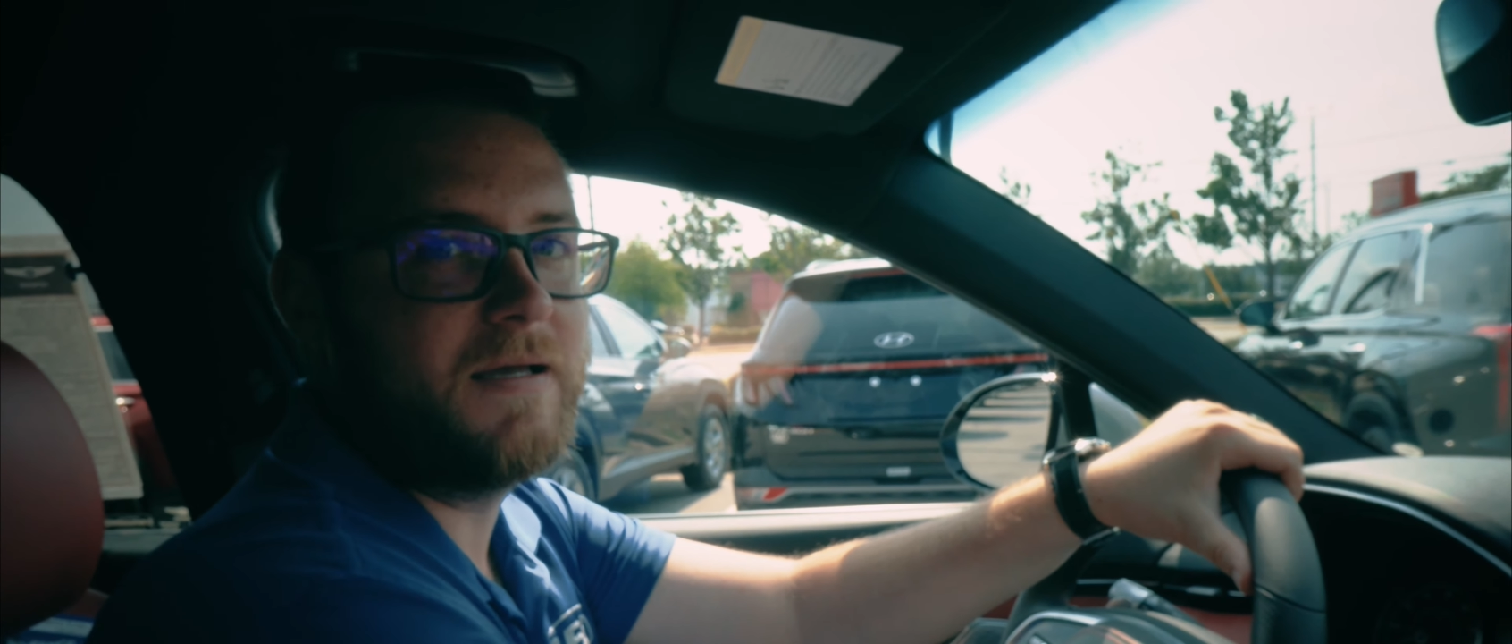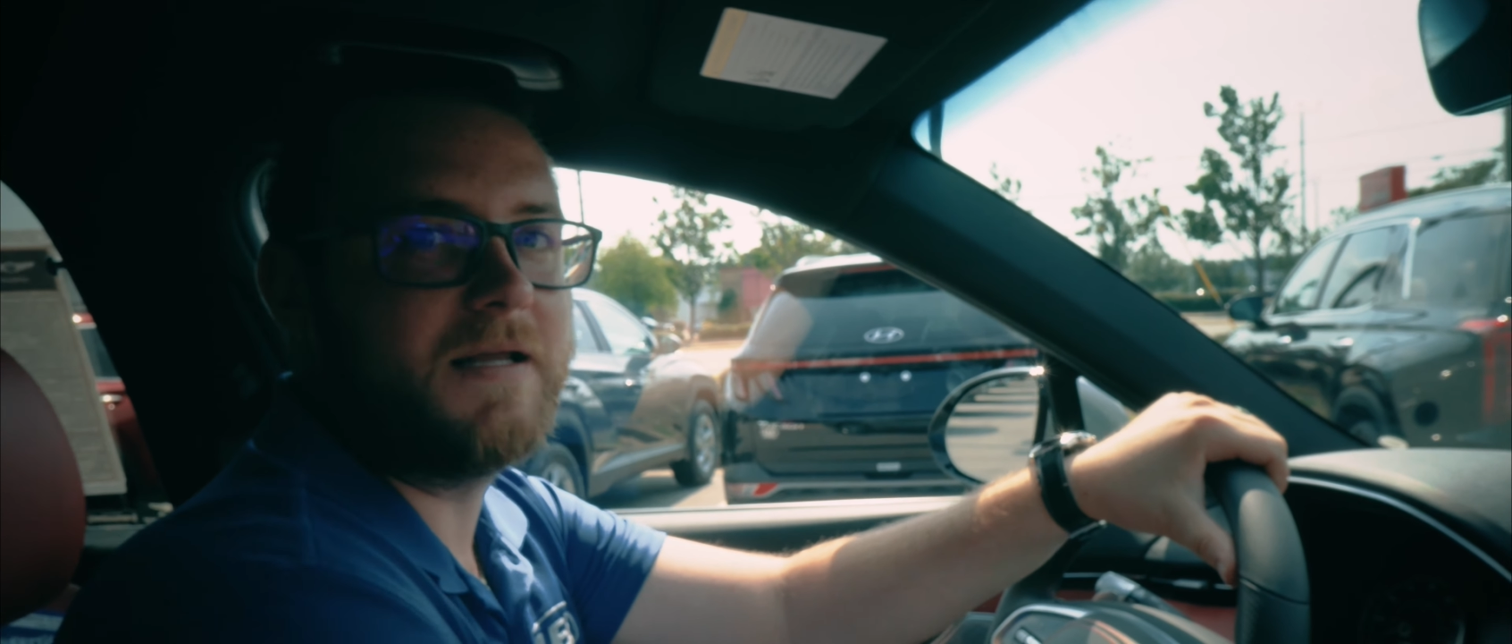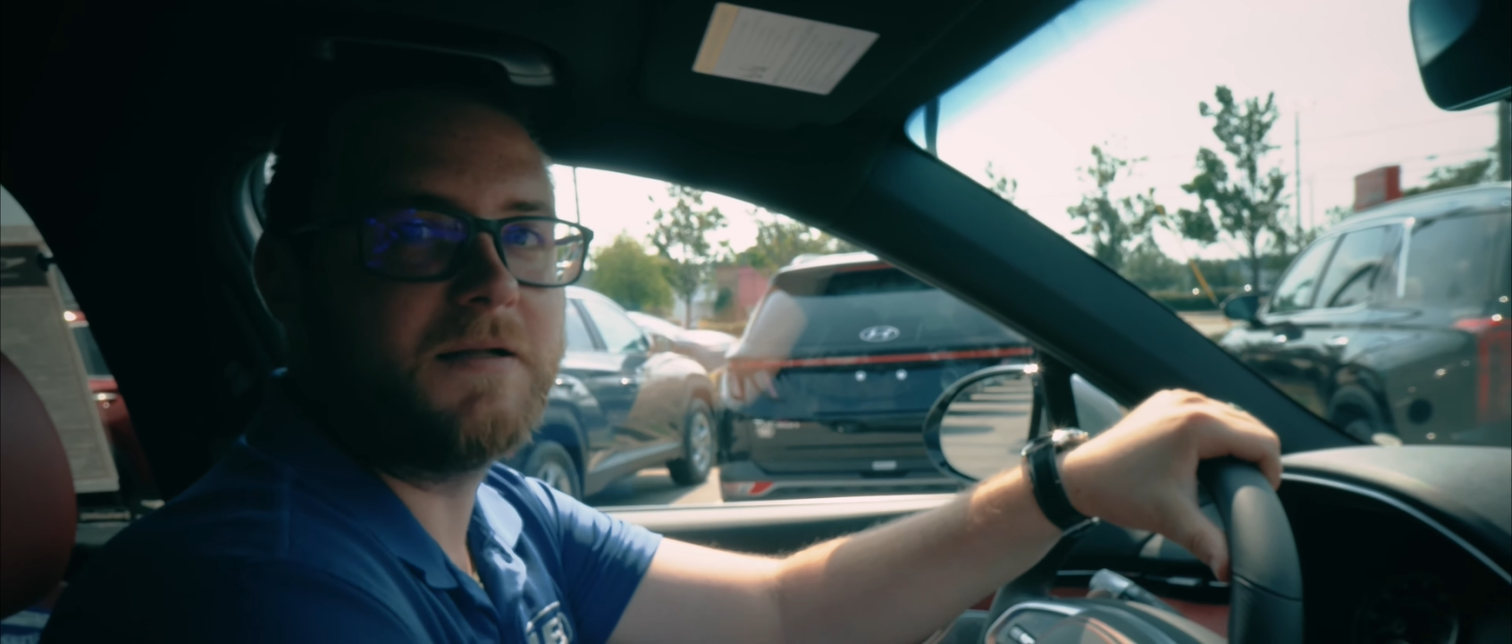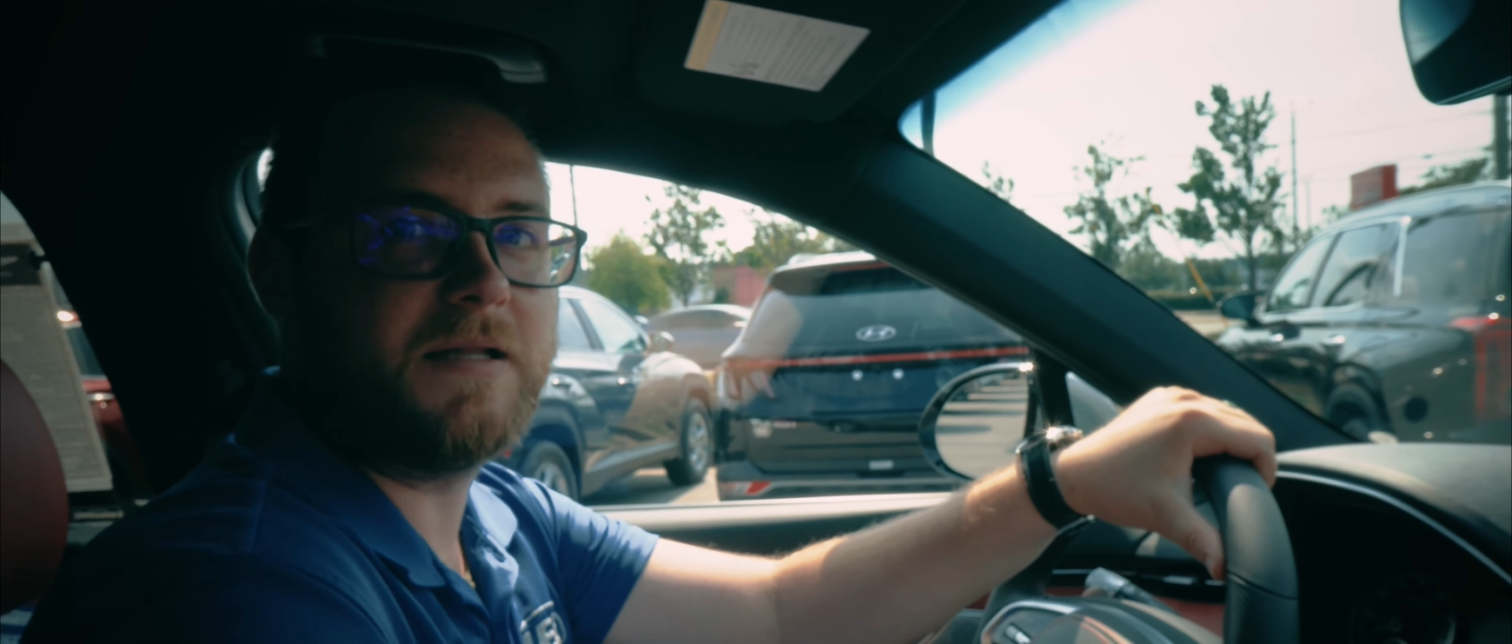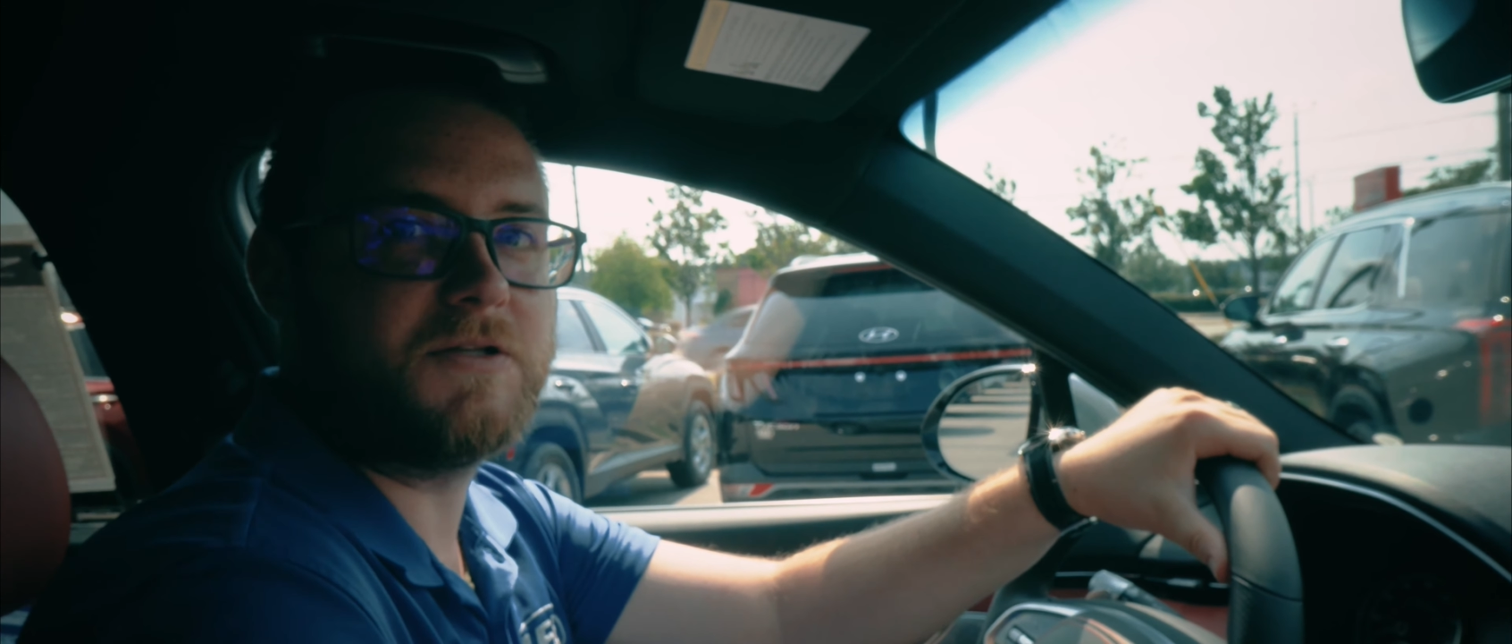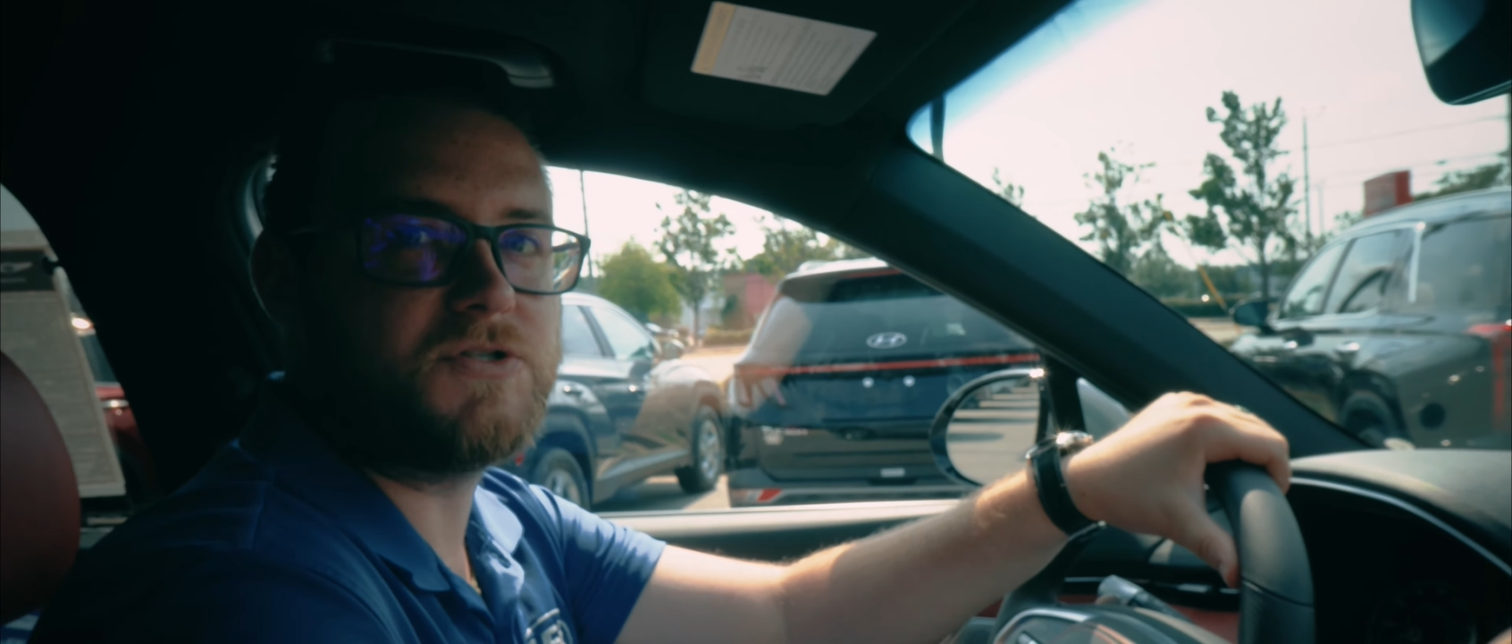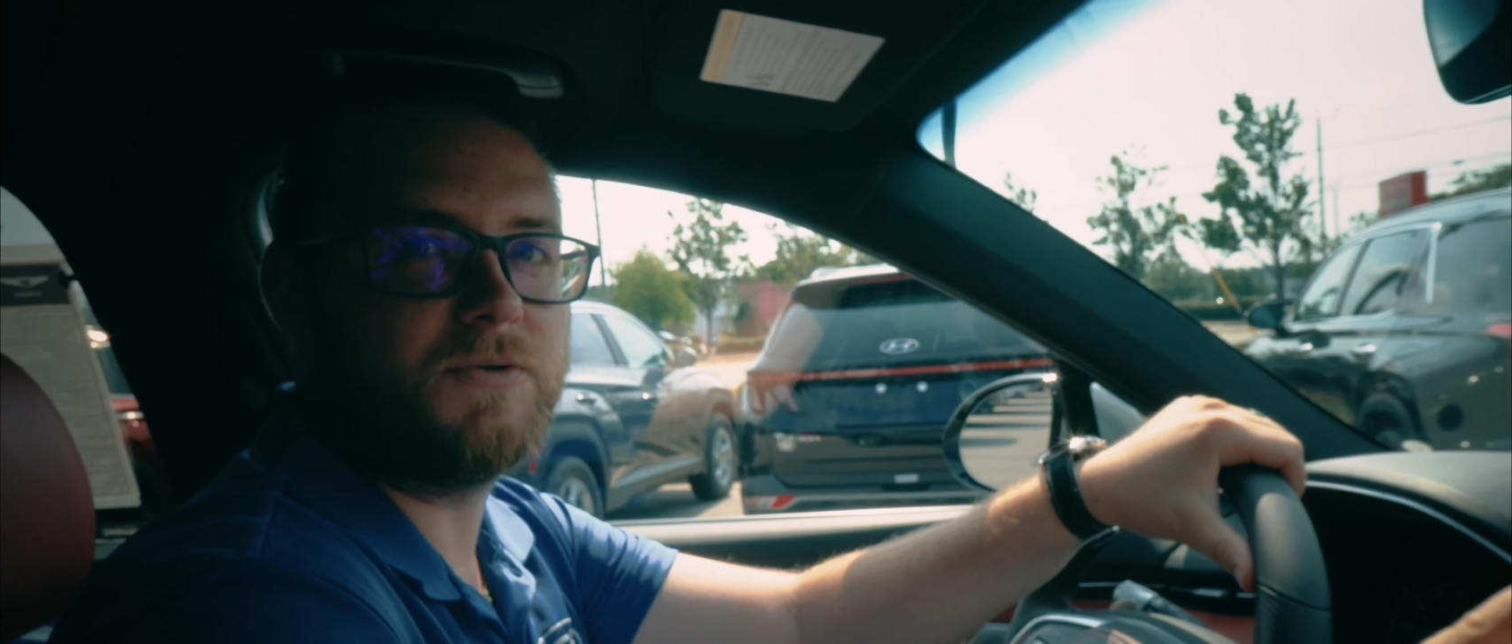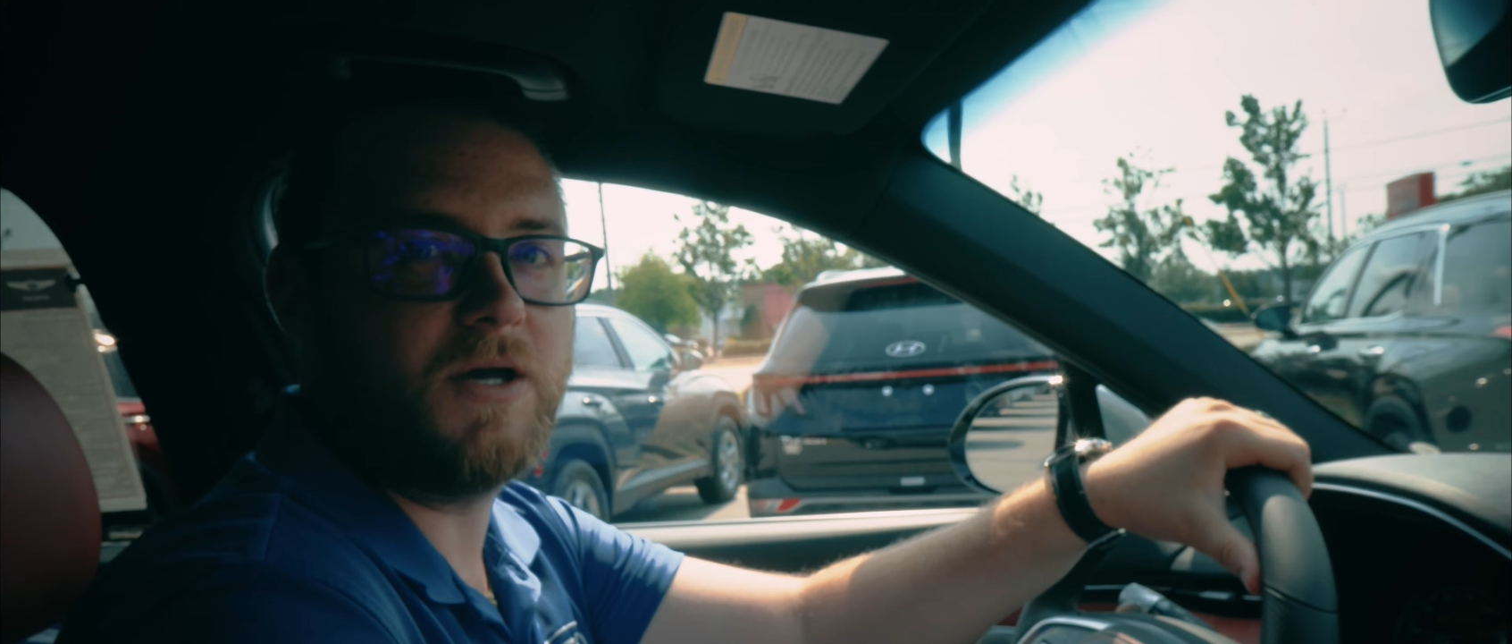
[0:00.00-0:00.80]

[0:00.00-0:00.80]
and it lets you